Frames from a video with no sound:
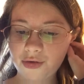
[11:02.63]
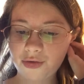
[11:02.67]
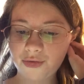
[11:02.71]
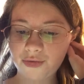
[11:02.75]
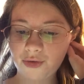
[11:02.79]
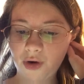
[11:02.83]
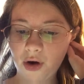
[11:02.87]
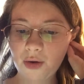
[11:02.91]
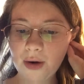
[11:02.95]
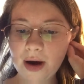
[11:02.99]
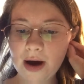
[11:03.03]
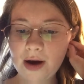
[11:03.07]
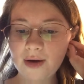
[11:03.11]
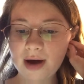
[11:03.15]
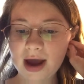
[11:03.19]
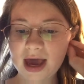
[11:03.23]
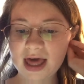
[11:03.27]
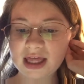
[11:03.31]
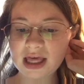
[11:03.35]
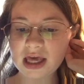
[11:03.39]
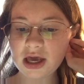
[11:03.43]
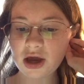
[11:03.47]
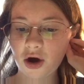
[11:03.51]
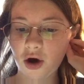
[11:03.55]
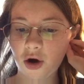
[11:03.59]
Throw out
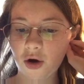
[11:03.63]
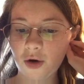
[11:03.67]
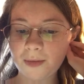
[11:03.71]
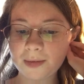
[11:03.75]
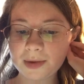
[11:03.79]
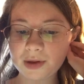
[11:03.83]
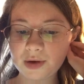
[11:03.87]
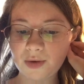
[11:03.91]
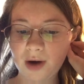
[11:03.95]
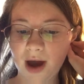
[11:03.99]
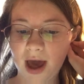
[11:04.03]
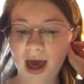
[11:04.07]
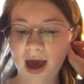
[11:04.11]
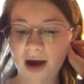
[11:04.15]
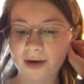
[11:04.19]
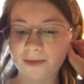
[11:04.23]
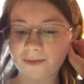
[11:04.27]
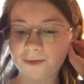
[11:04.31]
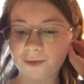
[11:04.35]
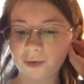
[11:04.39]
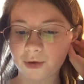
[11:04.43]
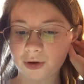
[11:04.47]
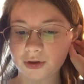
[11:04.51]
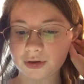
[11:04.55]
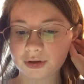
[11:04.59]
any hope you
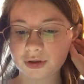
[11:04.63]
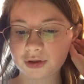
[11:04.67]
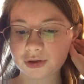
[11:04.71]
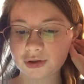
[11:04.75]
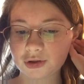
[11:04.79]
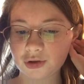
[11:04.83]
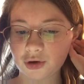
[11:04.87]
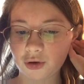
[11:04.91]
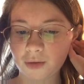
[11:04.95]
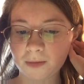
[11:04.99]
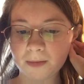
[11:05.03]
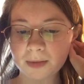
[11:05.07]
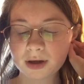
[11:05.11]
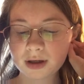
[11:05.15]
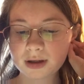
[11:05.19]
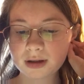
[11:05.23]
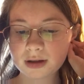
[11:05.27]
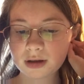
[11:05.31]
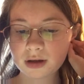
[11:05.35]
have for a scoop.